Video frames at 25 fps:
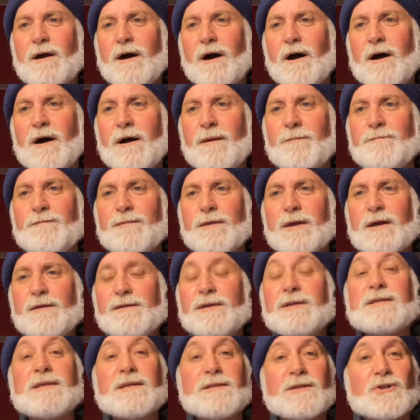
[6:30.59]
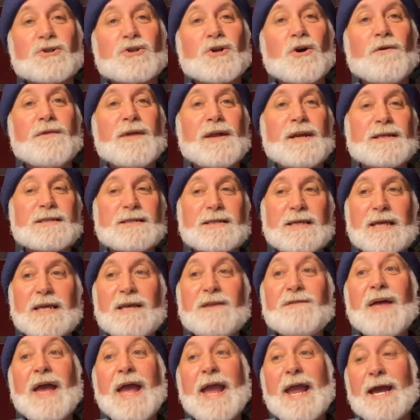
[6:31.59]
Um, this is a show that is
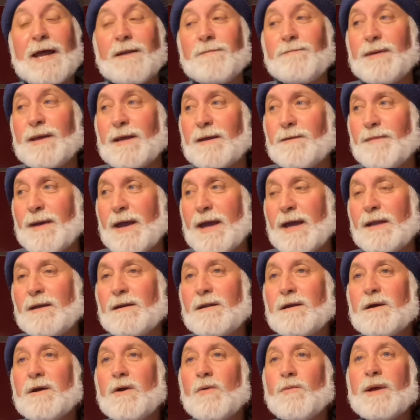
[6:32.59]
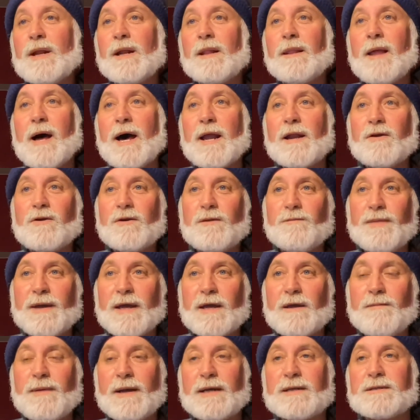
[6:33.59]
Keith and Pigpen. We've got a lot of good
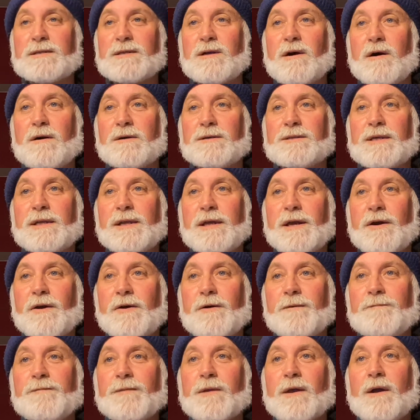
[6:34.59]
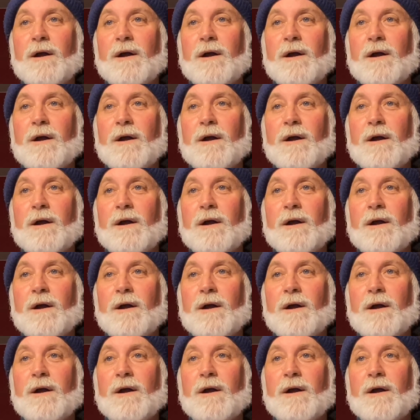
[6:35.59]
Pigpen songs in here.